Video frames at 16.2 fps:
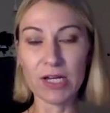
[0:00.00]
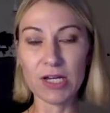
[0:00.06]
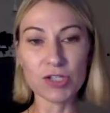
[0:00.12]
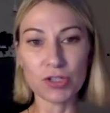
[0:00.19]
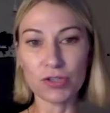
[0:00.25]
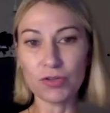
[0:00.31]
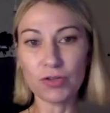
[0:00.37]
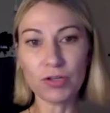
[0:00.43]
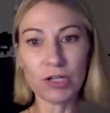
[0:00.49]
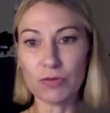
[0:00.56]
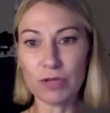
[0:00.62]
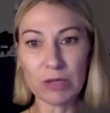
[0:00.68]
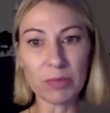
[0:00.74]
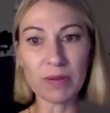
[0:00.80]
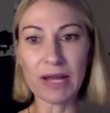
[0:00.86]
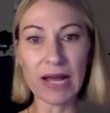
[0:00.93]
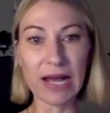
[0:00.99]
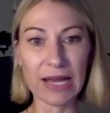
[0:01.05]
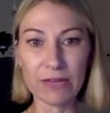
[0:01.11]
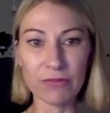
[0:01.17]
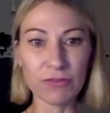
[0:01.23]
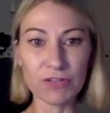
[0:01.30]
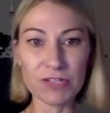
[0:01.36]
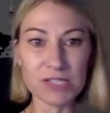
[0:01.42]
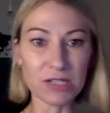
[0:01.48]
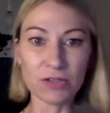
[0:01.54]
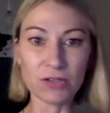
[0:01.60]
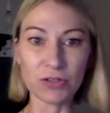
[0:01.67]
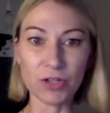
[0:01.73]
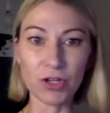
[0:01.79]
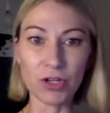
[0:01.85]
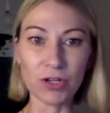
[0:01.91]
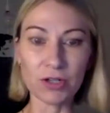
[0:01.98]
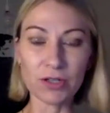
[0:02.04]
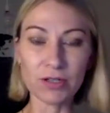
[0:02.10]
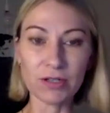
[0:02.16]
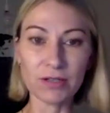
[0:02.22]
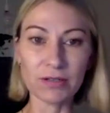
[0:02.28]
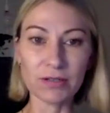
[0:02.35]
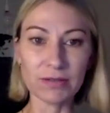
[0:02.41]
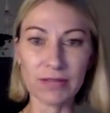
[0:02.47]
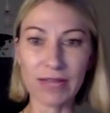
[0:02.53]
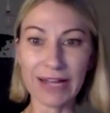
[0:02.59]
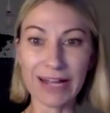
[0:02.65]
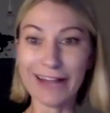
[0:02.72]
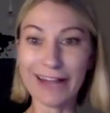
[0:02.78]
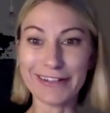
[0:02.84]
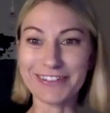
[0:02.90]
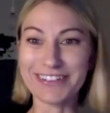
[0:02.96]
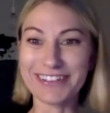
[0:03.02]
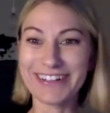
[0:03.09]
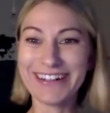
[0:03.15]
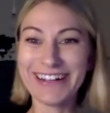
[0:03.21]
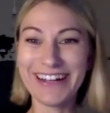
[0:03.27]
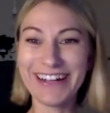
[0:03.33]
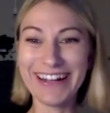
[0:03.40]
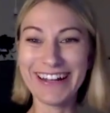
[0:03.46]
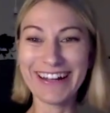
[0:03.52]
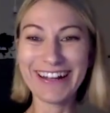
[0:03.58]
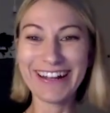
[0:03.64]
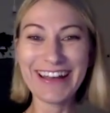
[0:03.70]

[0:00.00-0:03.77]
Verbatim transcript: So you can reapply every single year, like I did,